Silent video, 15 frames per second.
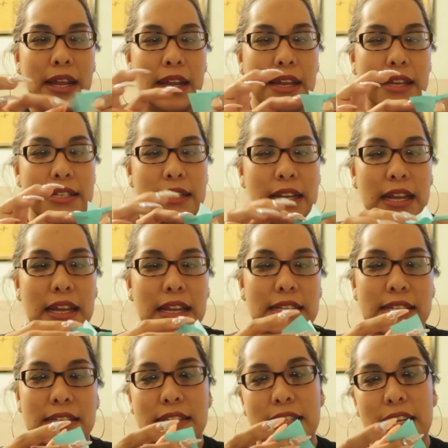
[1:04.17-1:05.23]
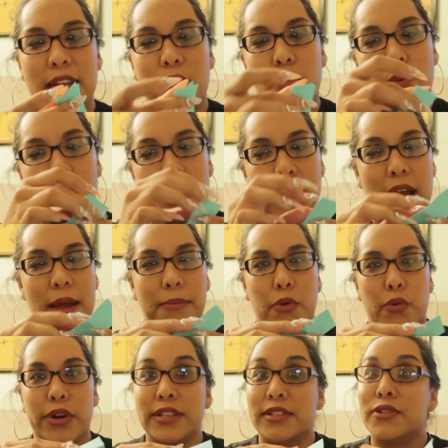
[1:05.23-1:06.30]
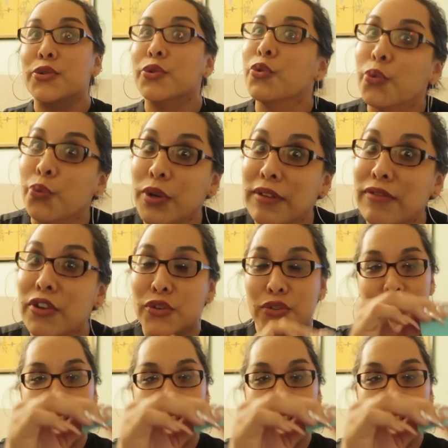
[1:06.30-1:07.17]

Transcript: it and see what I'm going to review